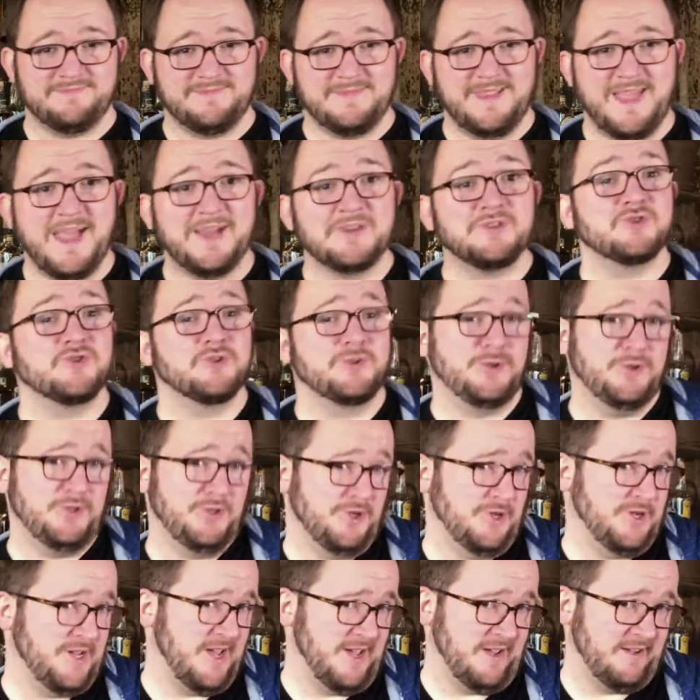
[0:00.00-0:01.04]
Extra
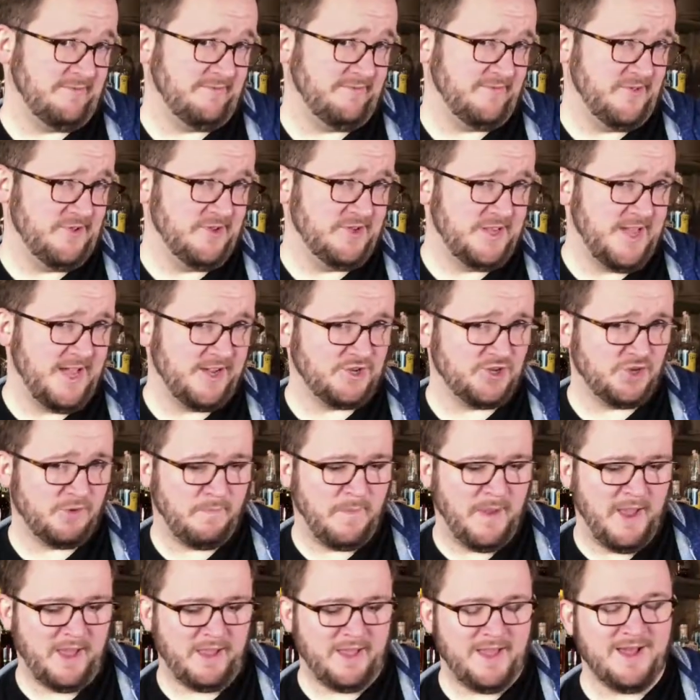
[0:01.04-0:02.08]
good-looking for this extra
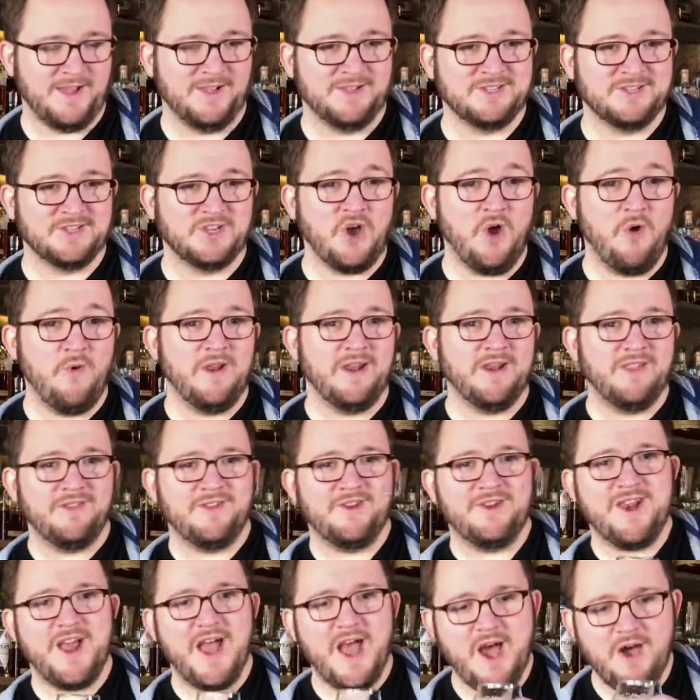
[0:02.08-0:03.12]
pale ale. Let's go into the
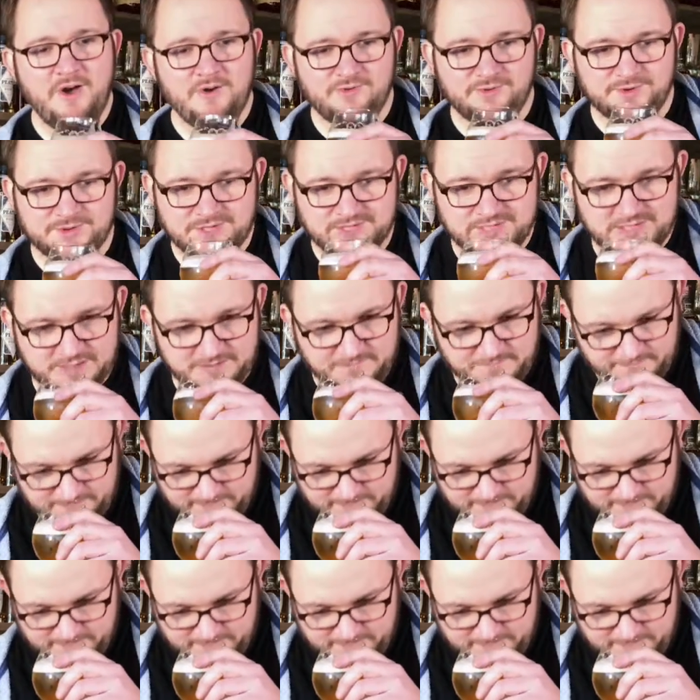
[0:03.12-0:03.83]
nose.